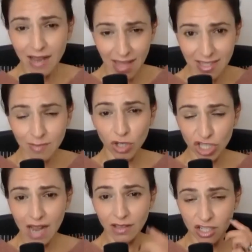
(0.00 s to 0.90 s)
that's more
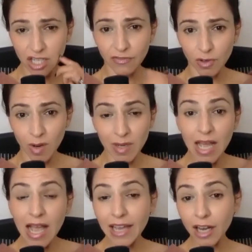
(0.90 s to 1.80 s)
challenging for women.
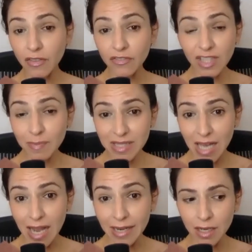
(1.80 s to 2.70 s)
And on the flip
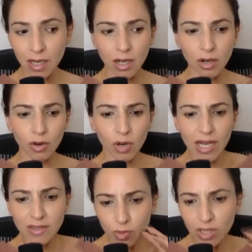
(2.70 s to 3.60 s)
side,
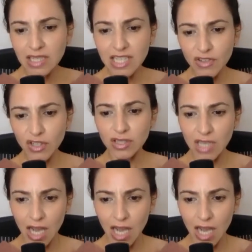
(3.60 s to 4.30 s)
it's really difficult